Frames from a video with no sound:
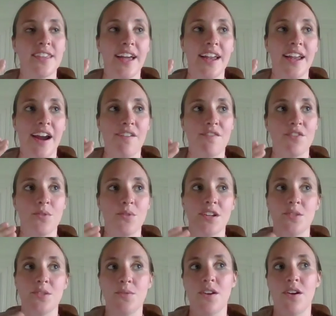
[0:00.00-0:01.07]
Then
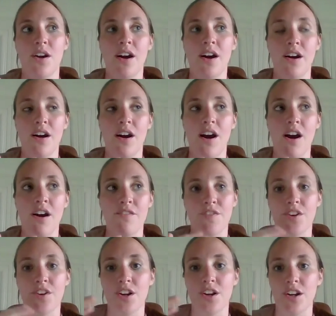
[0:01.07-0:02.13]
afterwards, we
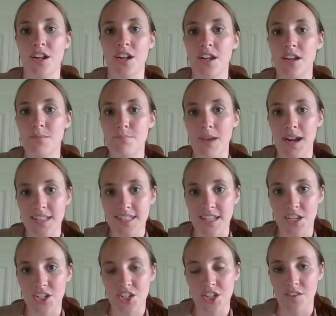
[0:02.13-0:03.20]
offer
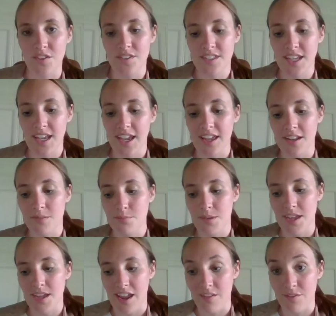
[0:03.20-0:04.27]
mindset shifts and
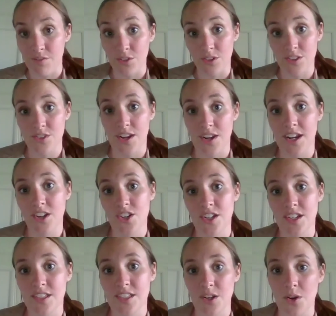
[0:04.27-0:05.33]
behavioral
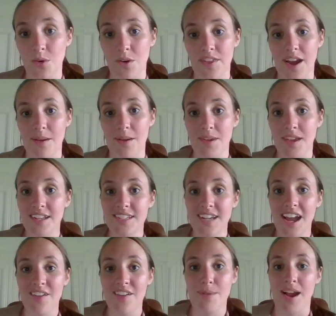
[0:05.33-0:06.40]
strategies to go with that. Because I
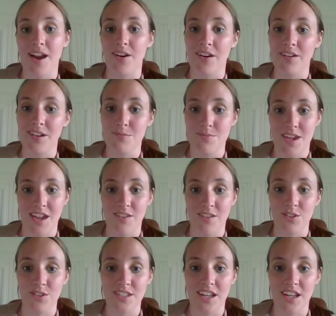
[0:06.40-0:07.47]
have a background in
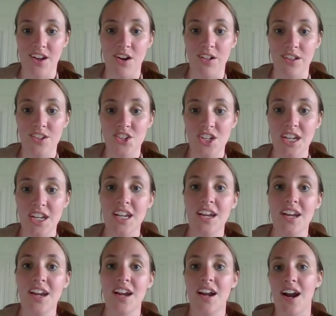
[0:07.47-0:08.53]
behavioral psychology,
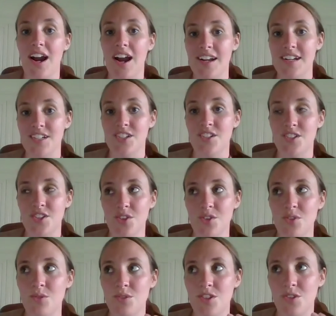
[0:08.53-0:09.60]
I
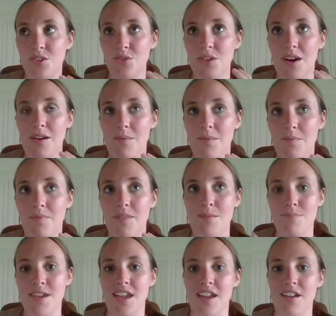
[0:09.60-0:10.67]
do a
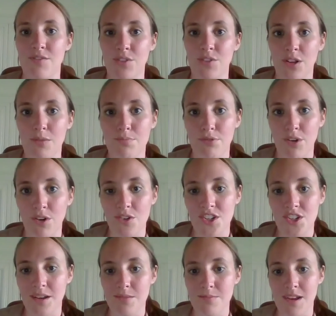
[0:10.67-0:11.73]
behavioral
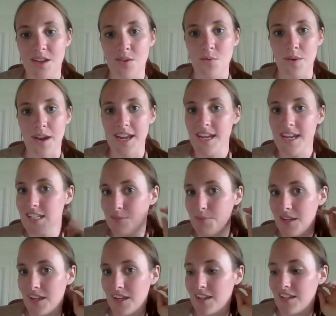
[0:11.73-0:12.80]
approach in many ways,
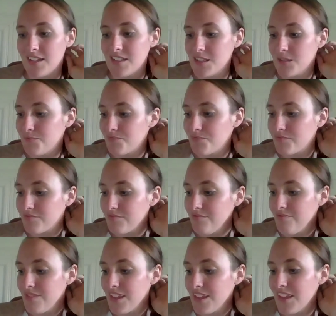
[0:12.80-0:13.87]
because
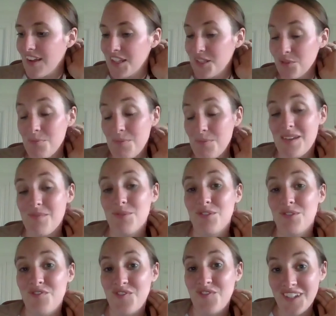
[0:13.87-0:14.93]
that's where
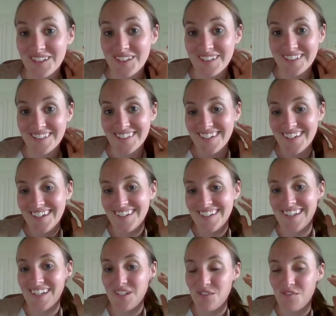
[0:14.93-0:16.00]
people
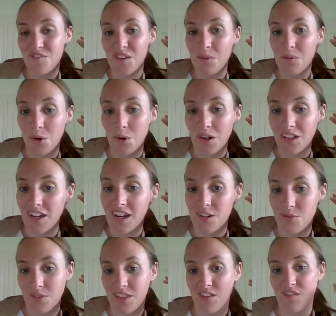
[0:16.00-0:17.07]
tend to feel more
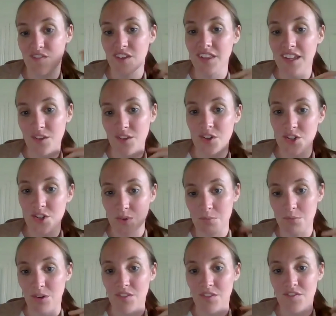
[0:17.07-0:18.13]
aligned when they feel like they're
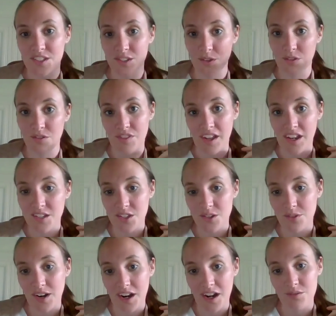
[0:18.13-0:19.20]
doing more physical things
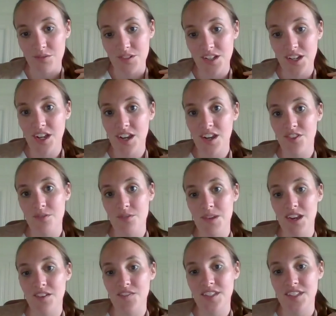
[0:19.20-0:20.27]
around their
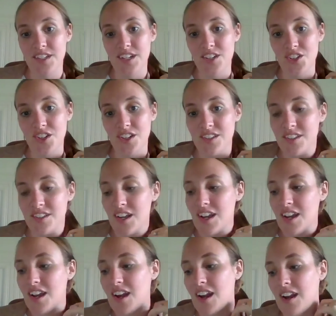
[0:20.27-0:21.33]
manifestations.
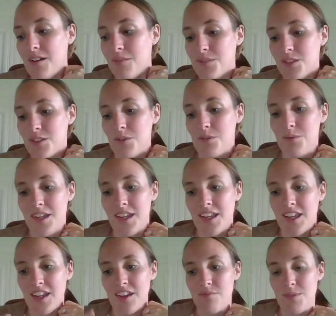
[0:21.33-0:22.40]
So when we
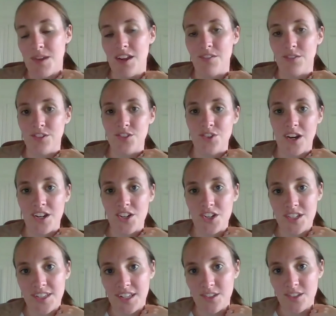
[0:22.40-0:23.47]
can give behavioral
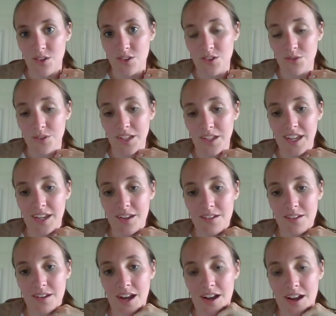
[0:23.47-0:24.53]
strategies, that's also really
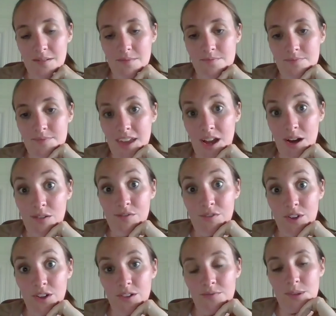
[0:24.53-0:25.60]
been
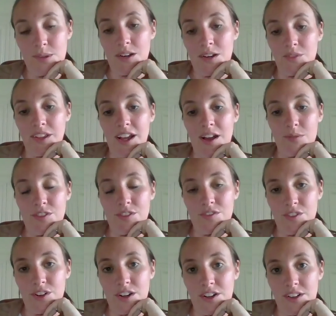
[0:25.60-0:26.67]
really helpful
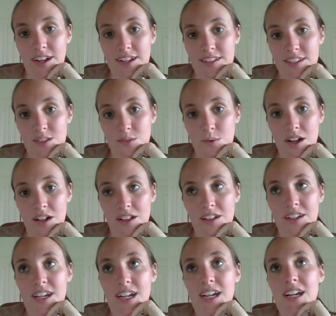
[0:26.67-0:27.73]
for our clients as well.
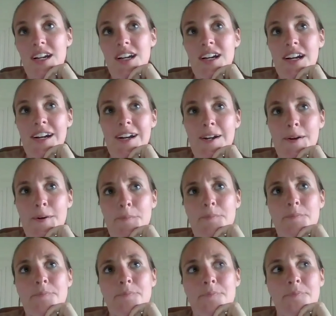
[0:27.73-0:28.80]

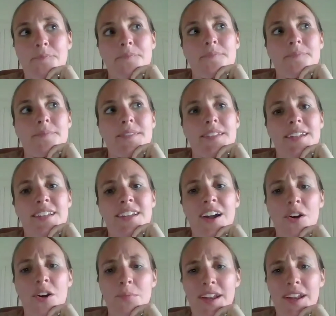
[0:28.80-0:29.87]
I
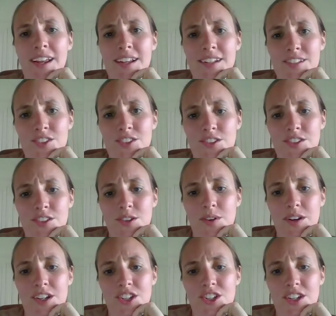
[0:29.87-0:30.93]
hope that answers the
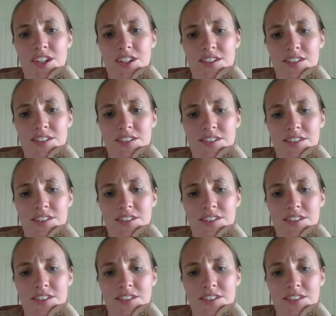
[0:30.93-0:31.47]
question.